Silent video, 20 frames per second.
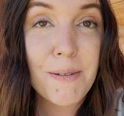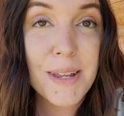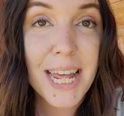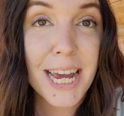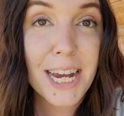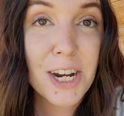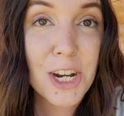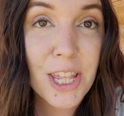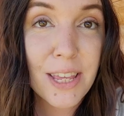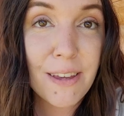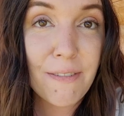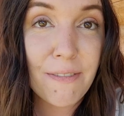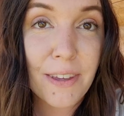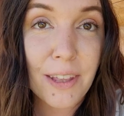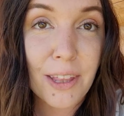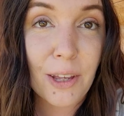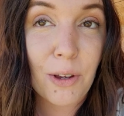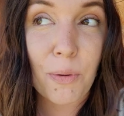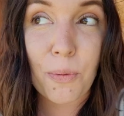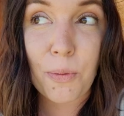I was actually
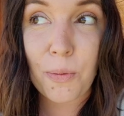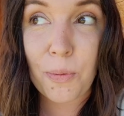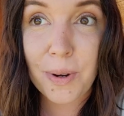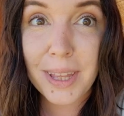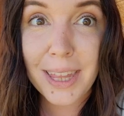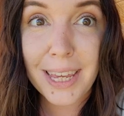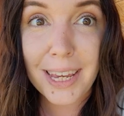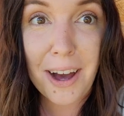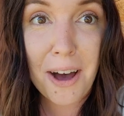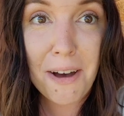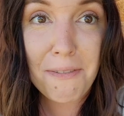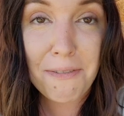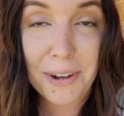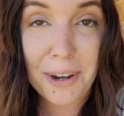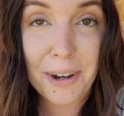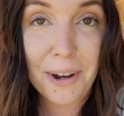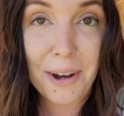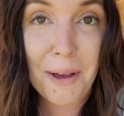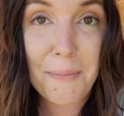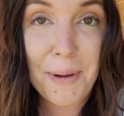feeling really
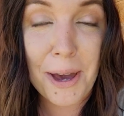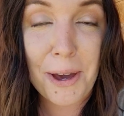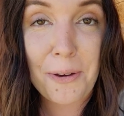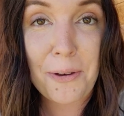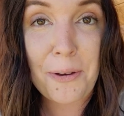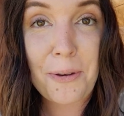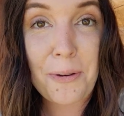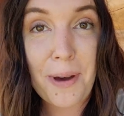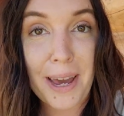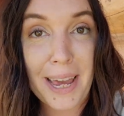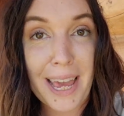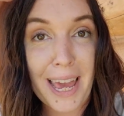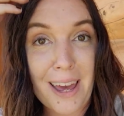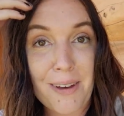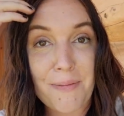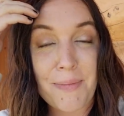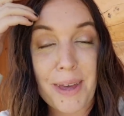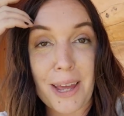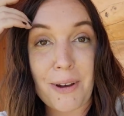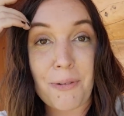confident about who I
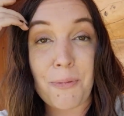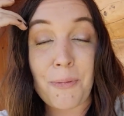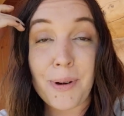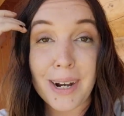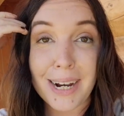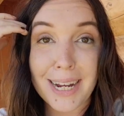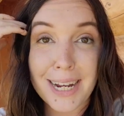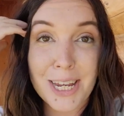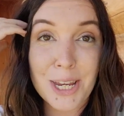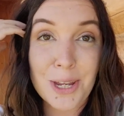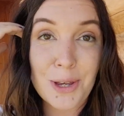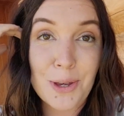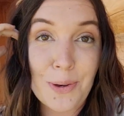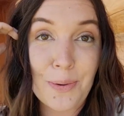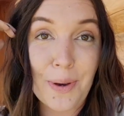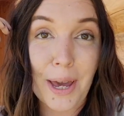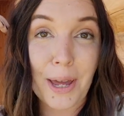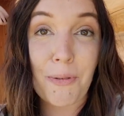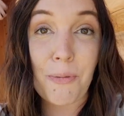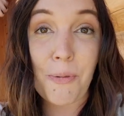am and what I do
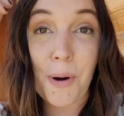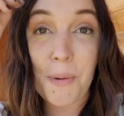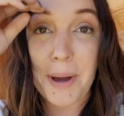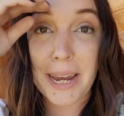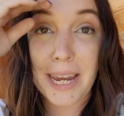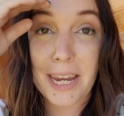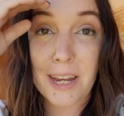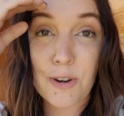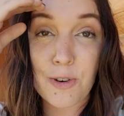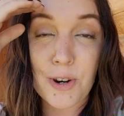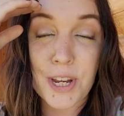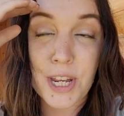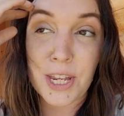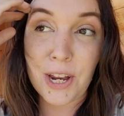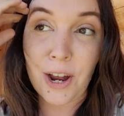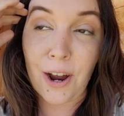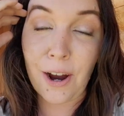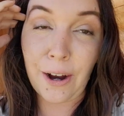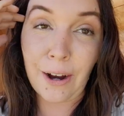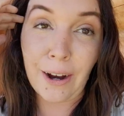and what my interests
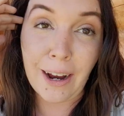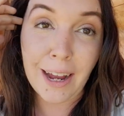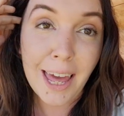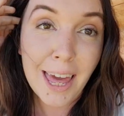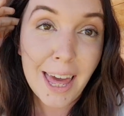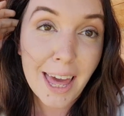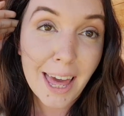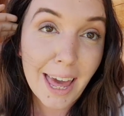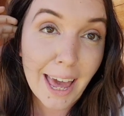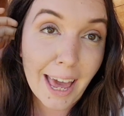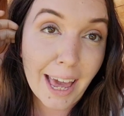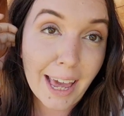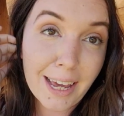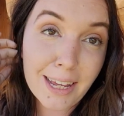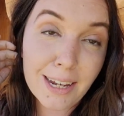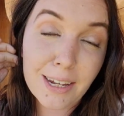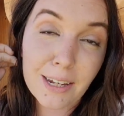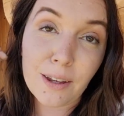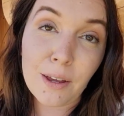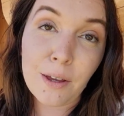are
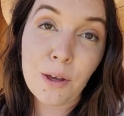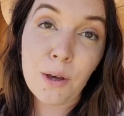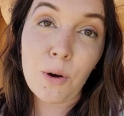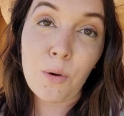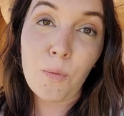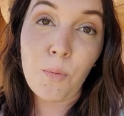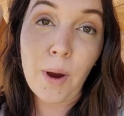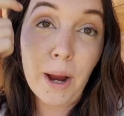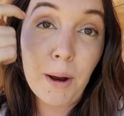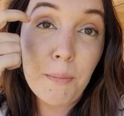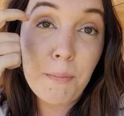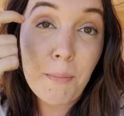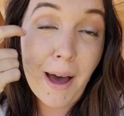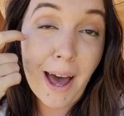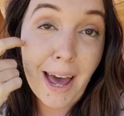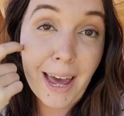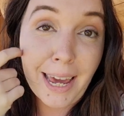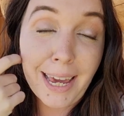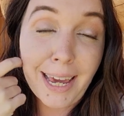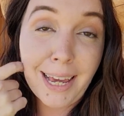and where
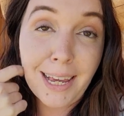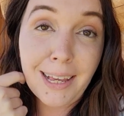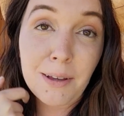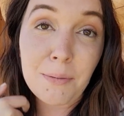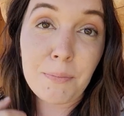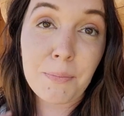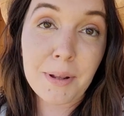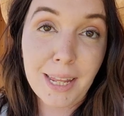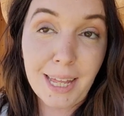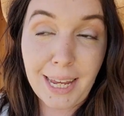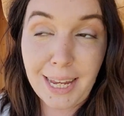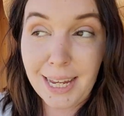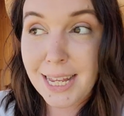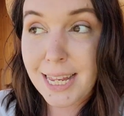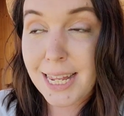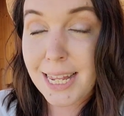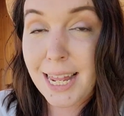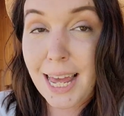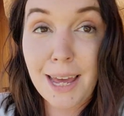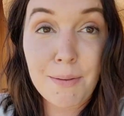my
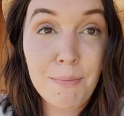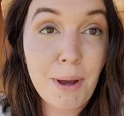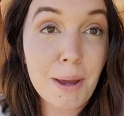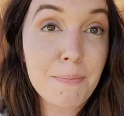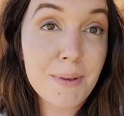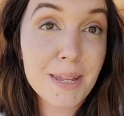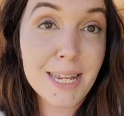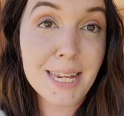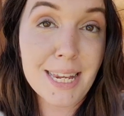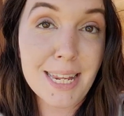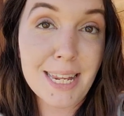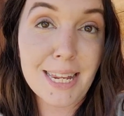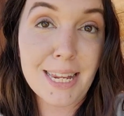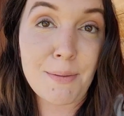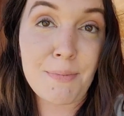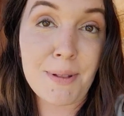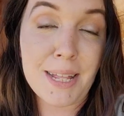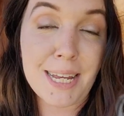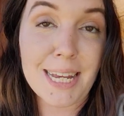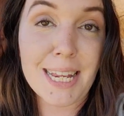place and my business's
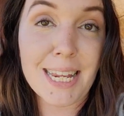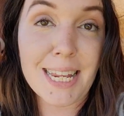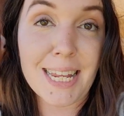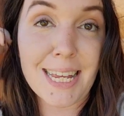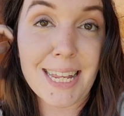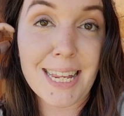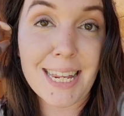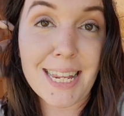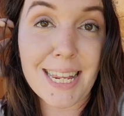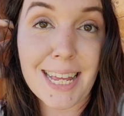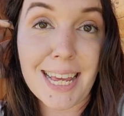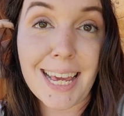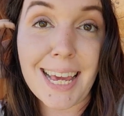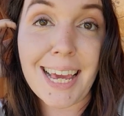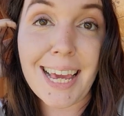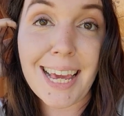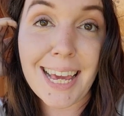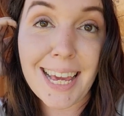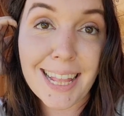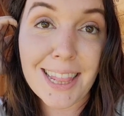place is
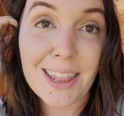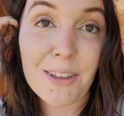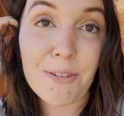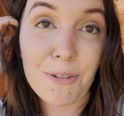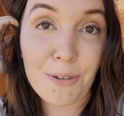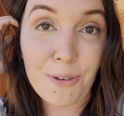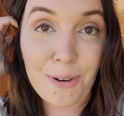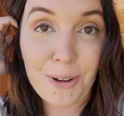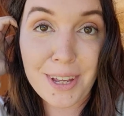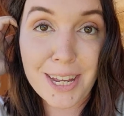in the floral